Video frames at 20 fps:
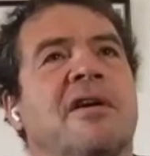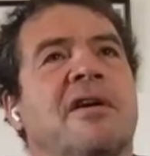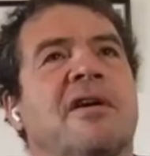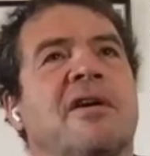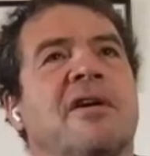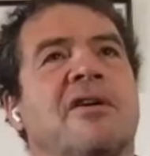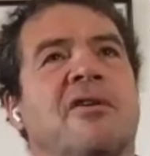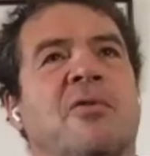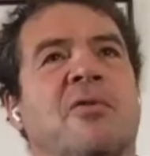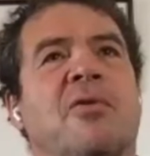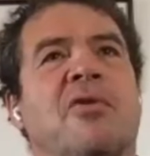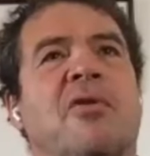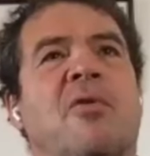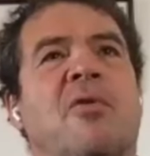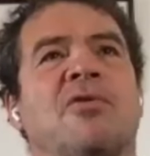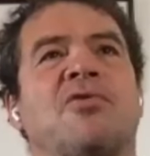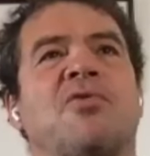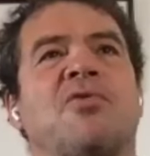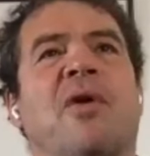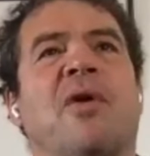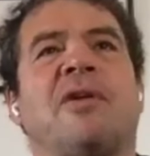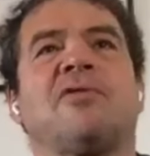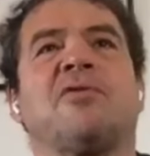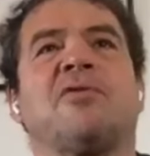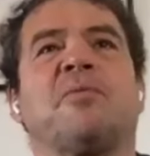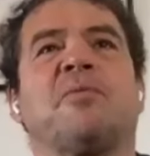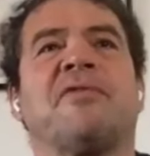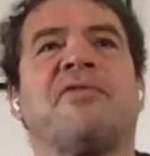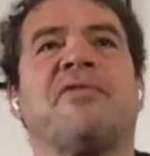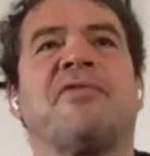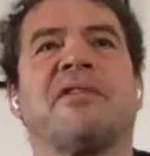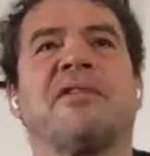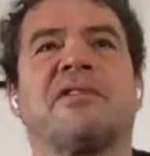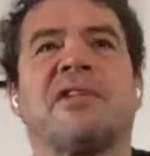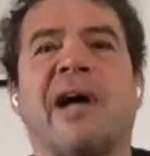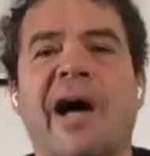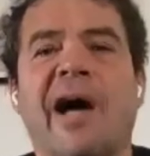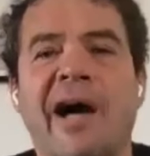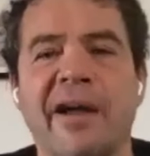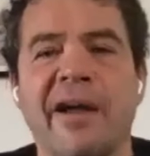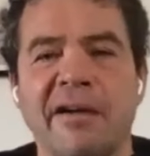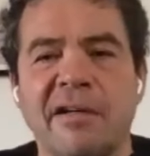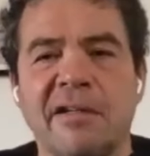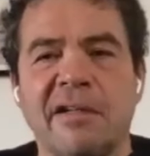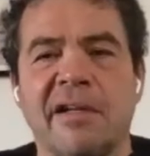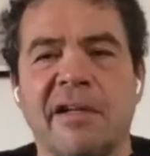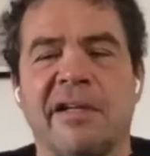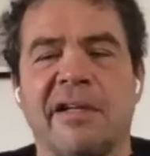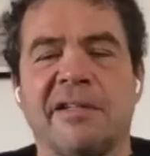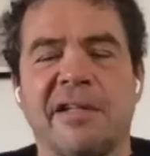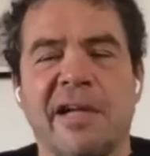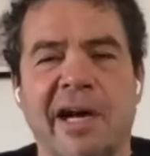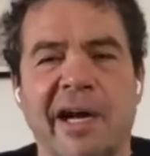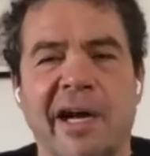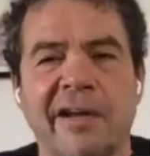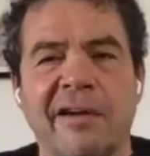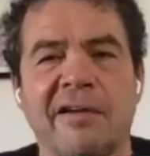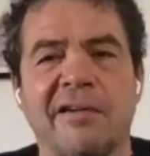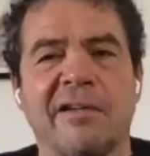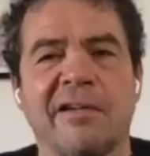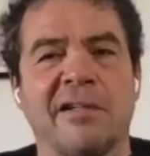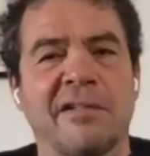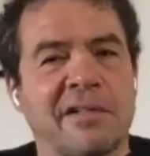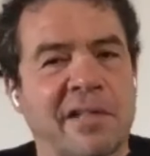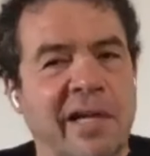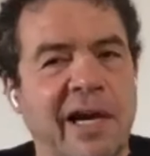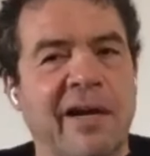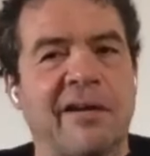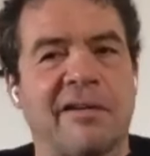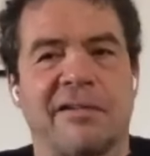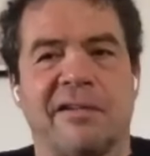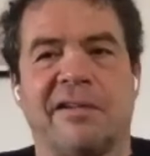you would always want to be feel tired and tired and tired.